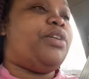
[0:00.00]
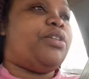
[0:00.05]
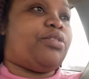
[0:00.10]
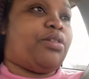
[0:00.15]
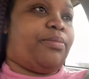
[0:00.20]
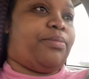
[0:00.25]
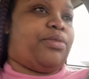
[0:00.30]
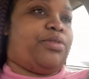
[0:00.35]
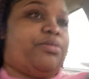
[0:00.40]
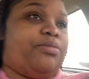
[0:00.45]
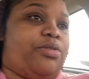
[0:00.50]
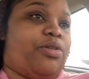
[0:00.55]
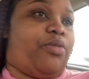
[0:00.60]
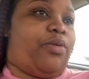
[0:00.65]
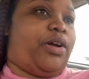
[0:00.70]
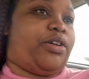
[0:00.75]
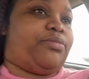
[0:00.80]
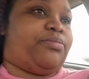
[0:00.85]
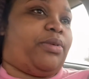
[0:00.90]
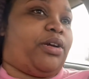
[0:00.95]
That's what I'm going to do. Go
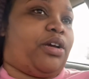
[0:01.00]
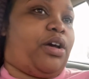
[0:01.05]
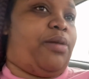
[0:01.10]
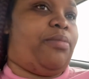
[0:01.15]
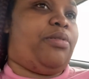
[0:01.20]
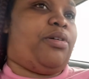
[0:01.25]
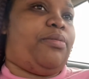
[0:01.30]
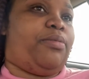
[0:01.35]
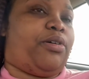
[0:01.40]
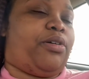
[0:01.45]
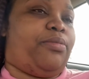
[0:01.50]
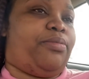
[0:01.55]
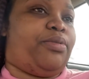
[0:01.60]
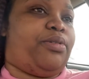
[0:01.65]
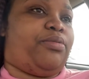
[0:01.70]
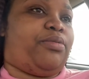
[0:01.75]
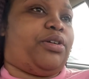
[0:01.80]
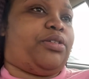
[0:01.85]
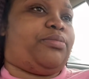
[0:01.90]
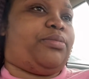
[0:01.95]
wash my car. I'm going to go
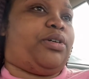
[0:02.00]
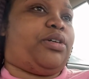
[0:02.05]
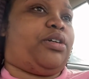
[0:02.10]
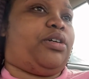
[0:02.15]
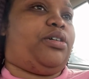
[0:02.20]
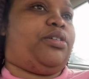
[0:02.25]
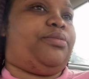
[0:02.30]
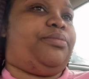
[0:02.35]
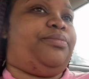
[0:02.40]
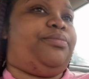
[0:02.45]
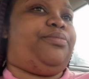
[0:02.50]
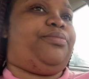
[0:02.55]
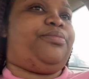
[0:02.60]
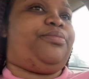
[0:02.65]
pay and wash my car.